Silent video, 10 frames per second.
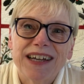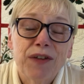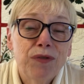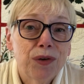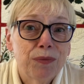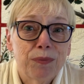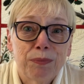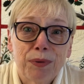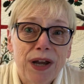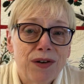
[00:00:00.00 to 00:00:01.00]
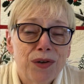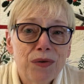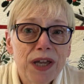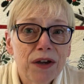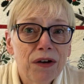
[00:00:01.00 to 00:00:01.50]
If you're brand new
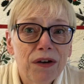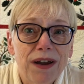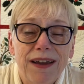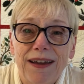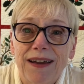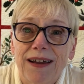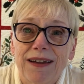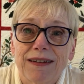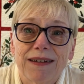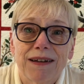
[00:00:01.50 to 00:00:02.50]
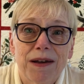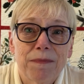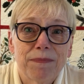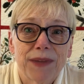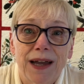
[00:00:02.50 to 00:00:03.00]
here, and
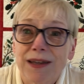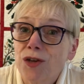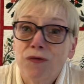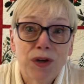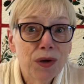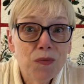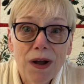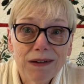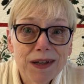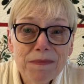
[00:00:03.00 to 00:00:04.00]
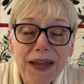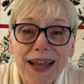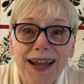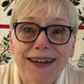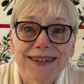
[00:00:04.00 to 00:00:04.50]
you're very welcome,
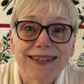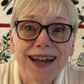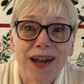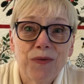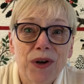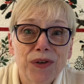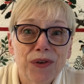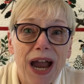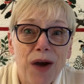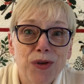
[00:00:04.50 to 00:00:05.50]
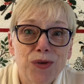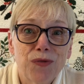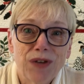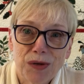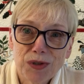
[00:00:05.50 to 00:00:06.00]
and I wonder how you
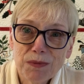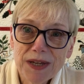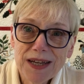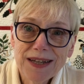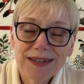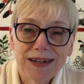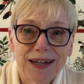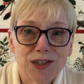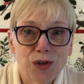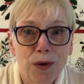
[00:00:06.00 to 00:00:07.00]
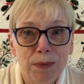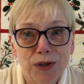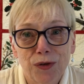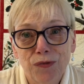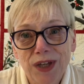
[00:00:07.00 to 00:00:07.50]
found me. Did I show up on
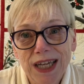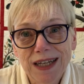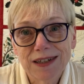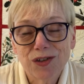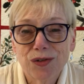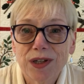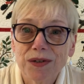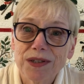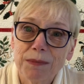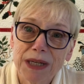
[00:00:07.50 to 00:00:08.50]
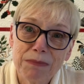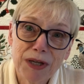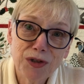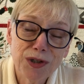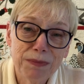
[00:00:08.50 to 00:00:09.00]
your feed? Did you hear somebody
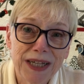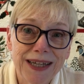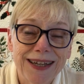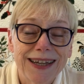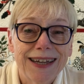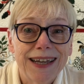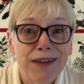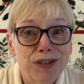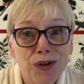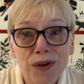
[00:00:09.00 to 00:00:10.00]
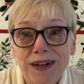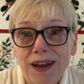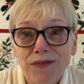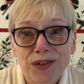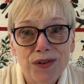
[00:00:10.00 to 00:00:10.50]
mention me? If so, I'd
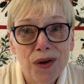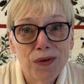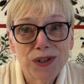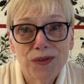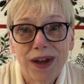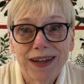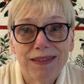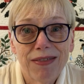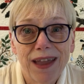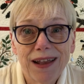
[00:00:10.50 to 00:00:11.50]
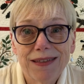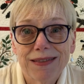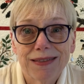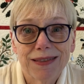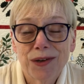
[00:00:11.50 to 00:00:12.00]
love to know so I can thank
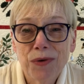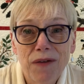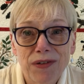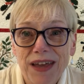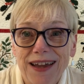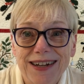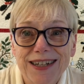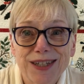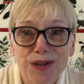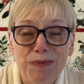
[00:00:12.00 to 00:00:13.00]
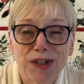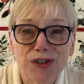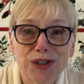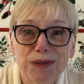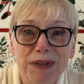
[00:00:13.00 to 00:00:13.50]
whoever that is who
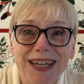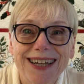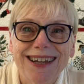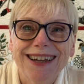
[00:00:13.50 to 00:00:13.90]
mentioned me.